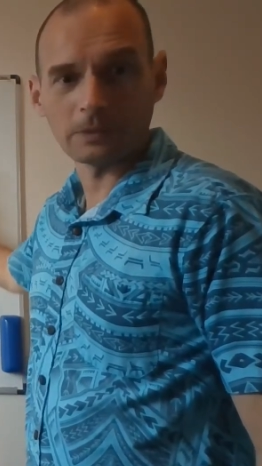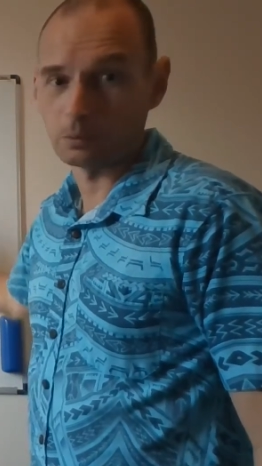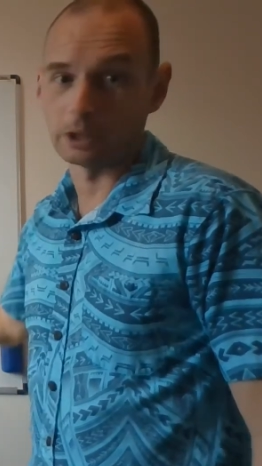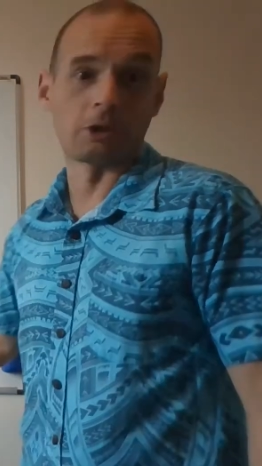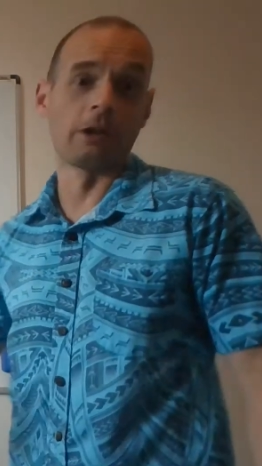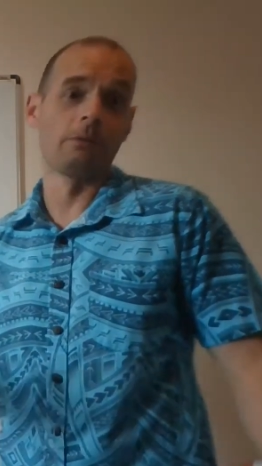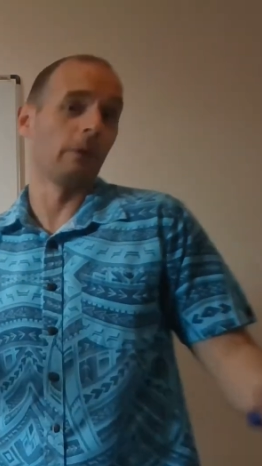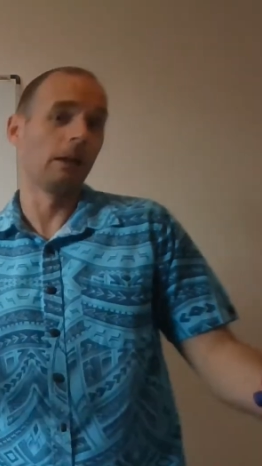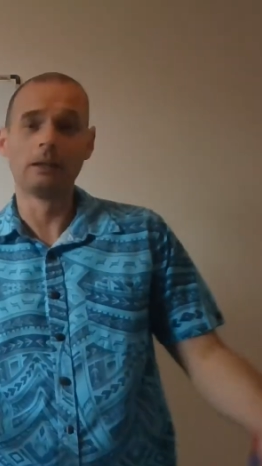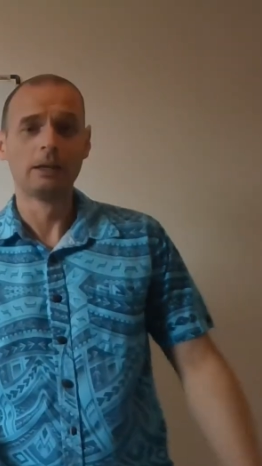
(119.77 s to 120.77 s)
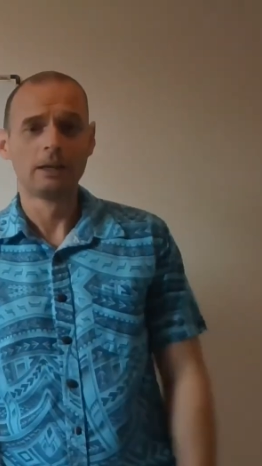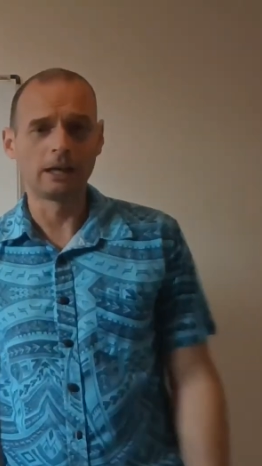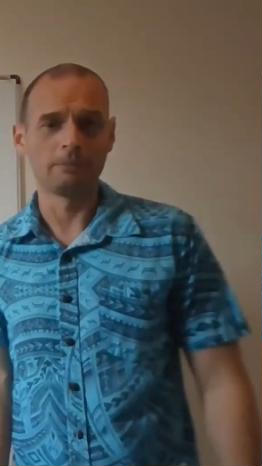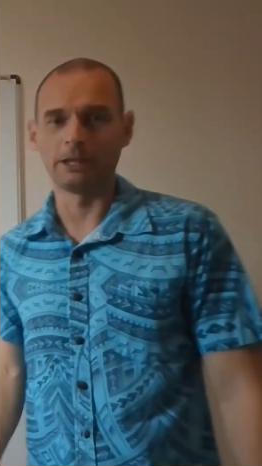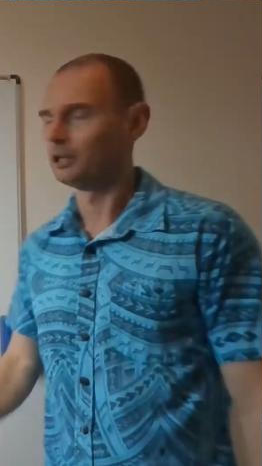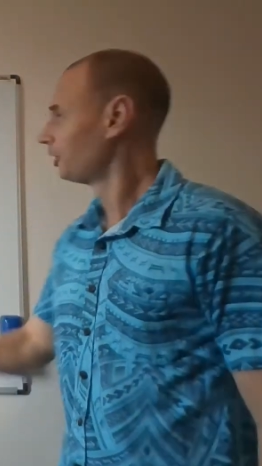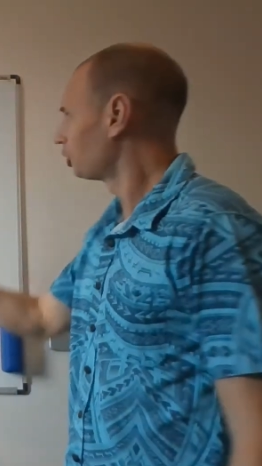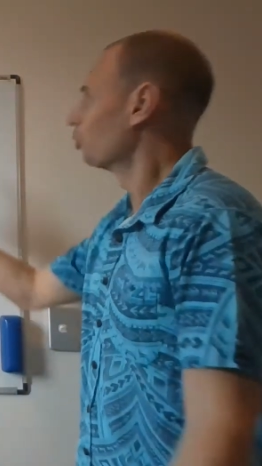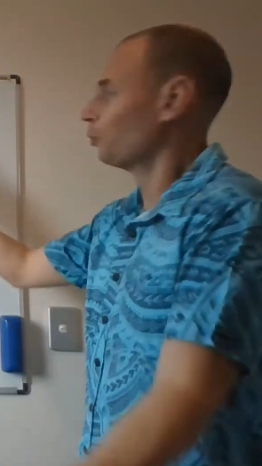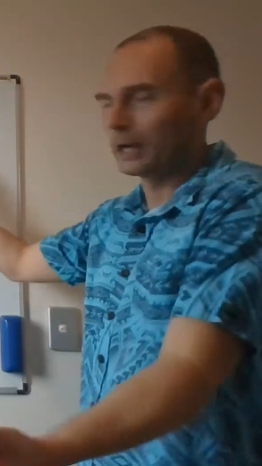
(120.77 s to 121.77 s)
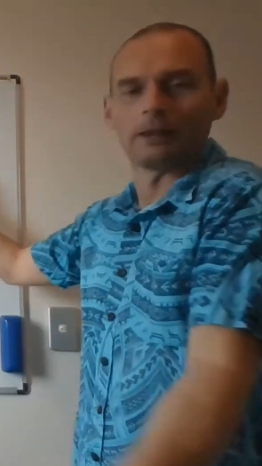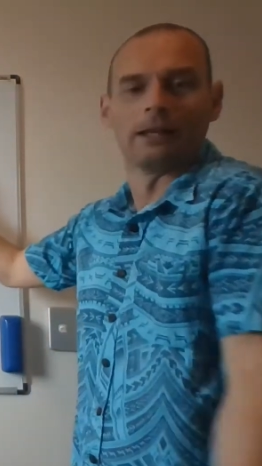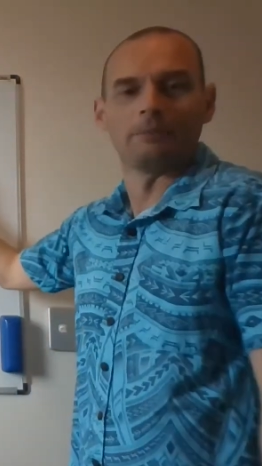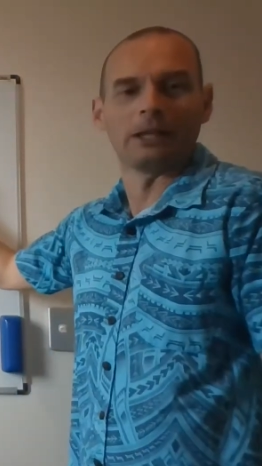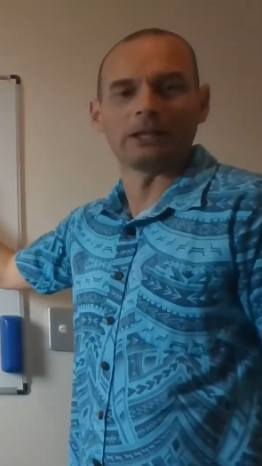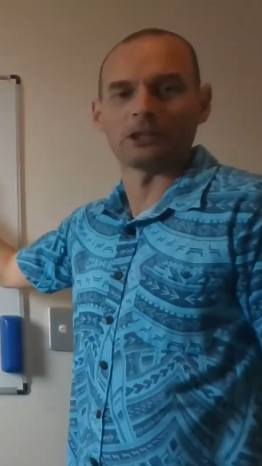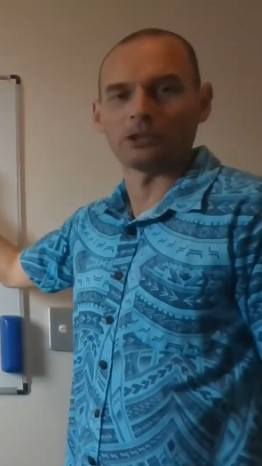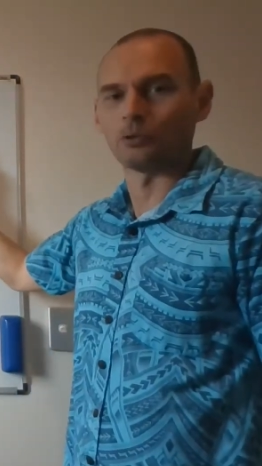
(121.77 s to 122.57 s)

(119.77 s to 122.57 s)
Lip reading: which, well, I mean, you will. I mean, this is a